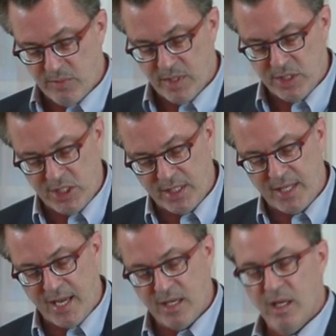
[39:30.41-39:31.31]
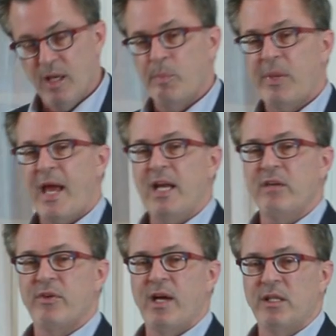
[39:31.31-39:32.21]
you want to check that.
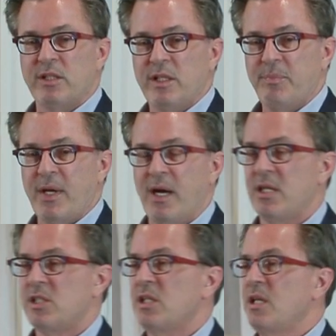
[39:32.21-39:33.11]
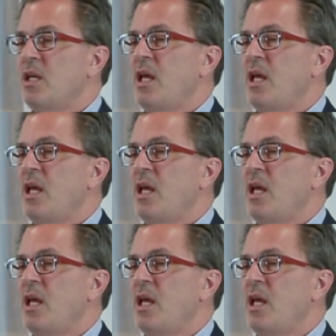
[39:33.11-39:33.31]
Planning for elderly parents.